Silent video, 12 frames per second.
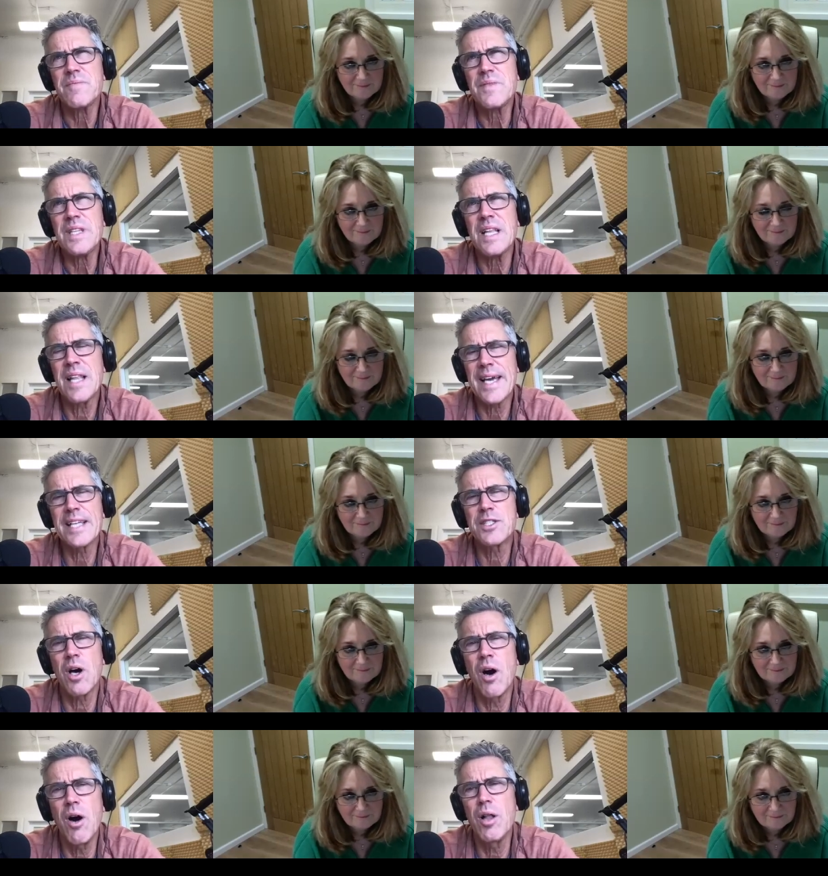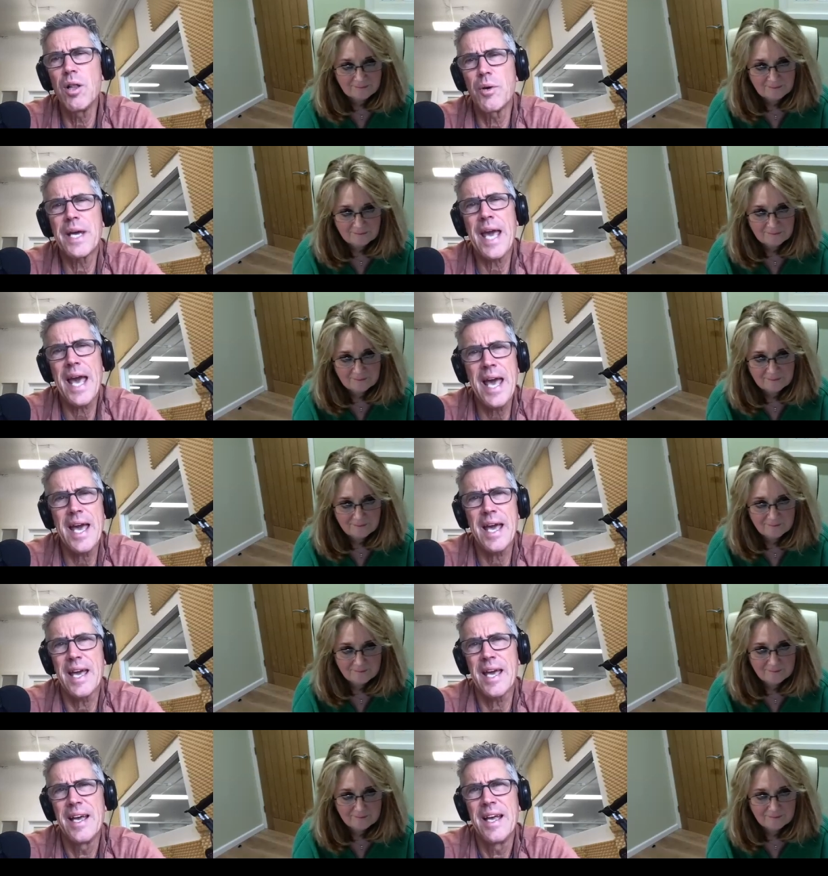Speaker 1: like it's all okay
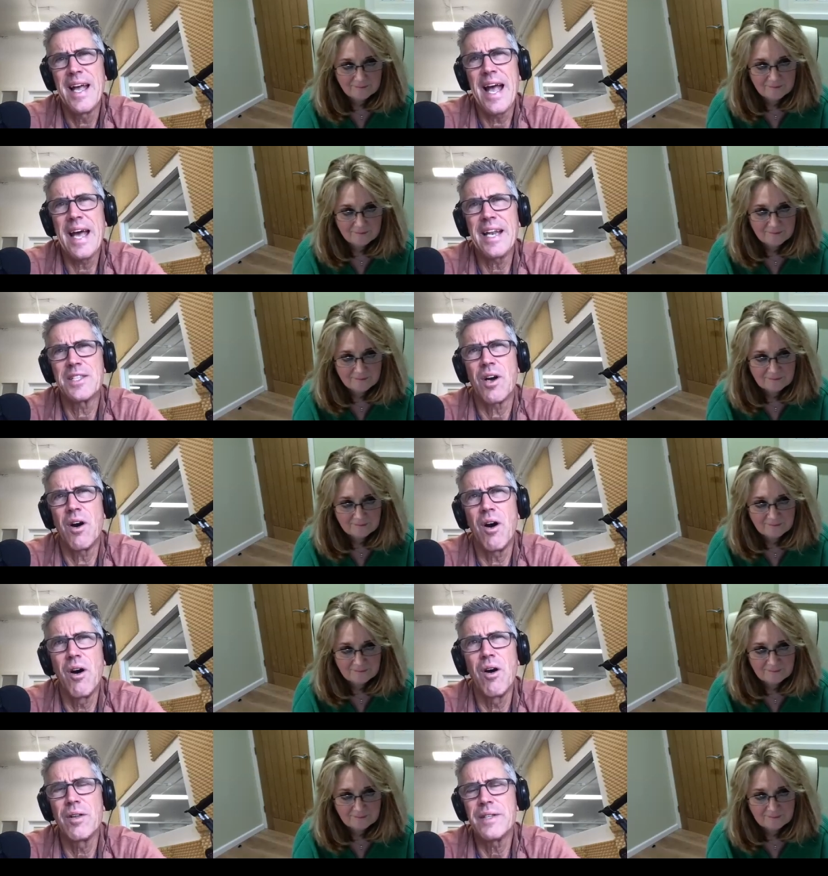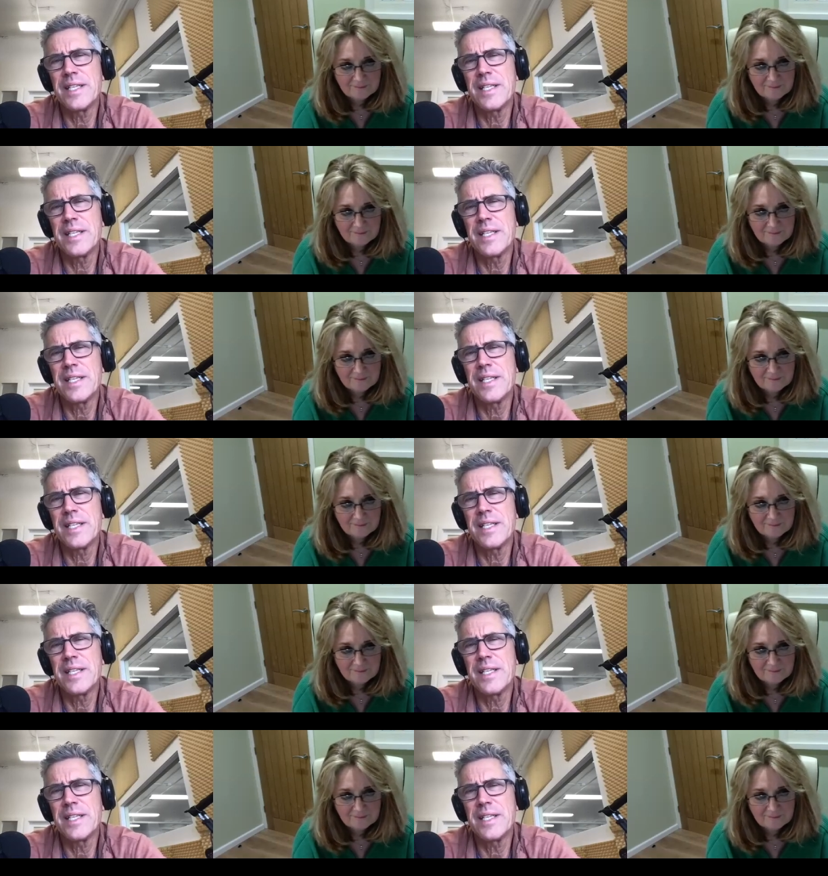and it all needs